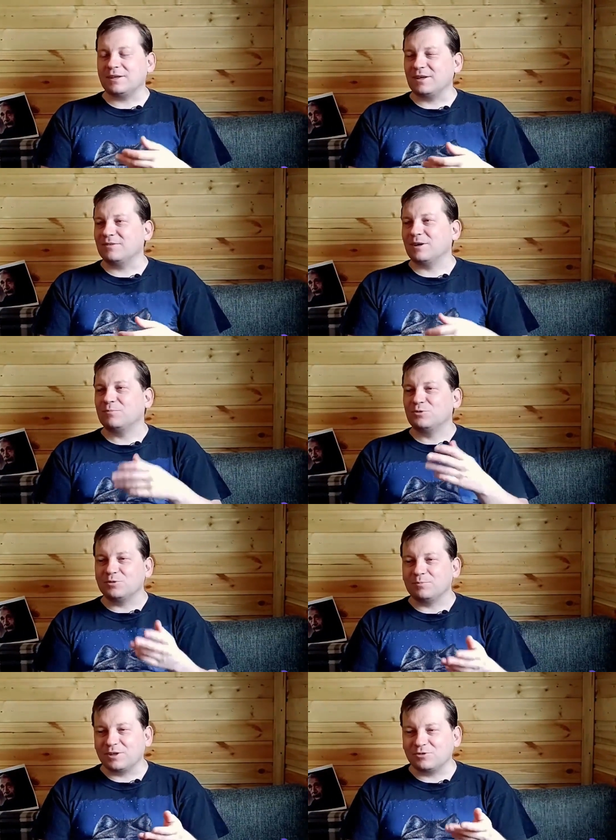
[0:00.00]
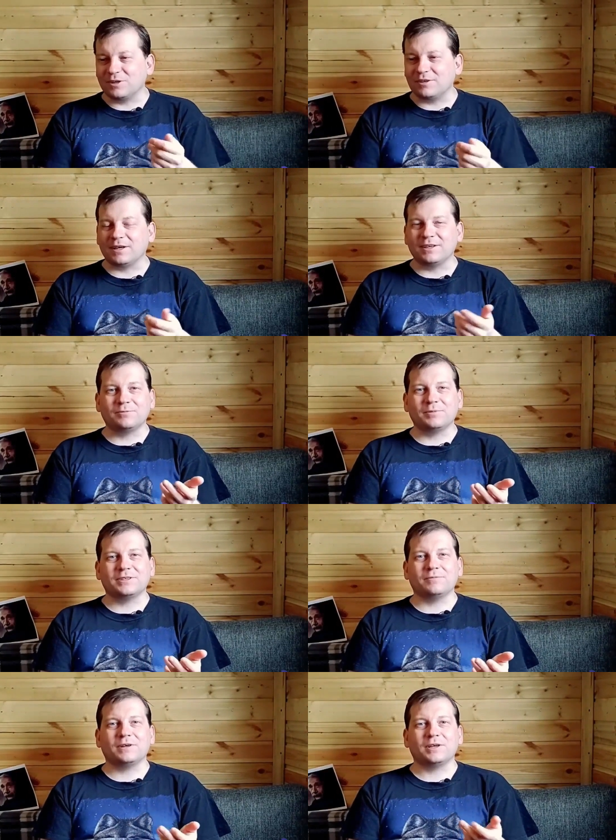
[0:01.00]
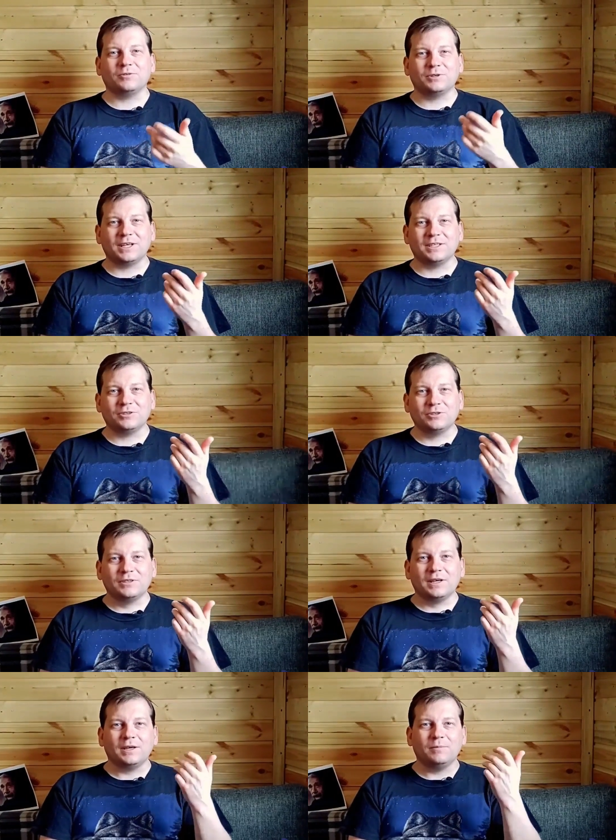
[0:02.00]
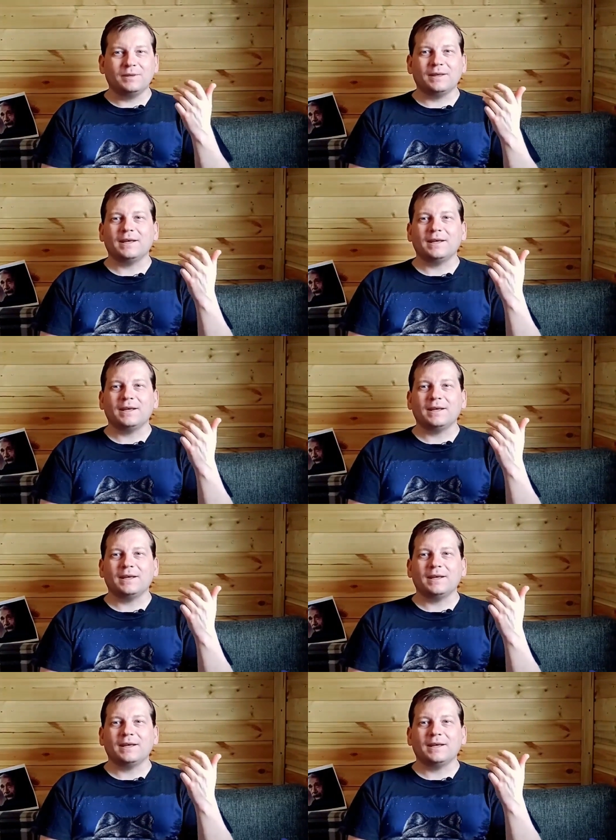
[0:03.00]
a temporal metric that is specifically related to time,